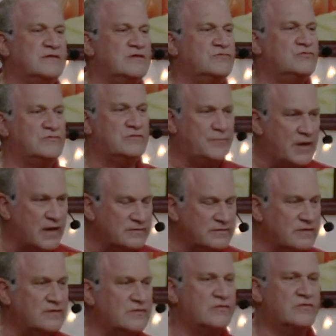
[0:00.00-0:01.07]
and
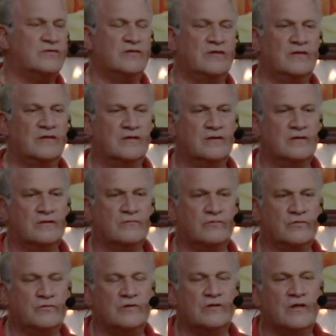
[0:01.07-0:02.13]
interdependence,
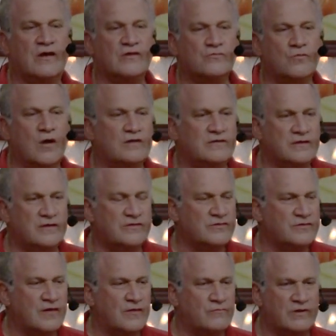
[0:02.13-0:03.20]
we realize
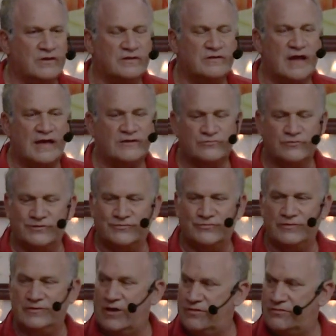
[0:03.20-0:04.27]
oneness and we can naturally
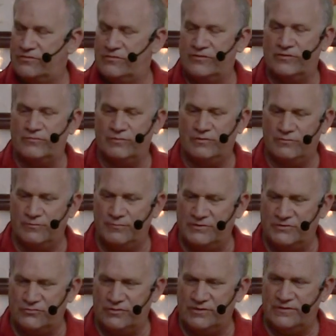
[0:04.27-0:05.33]
treat others as we would be
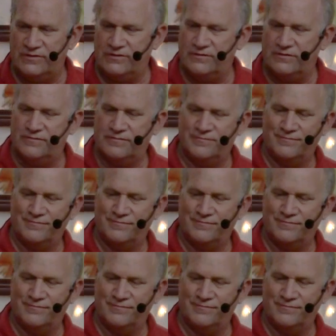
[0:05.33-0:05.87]
treated.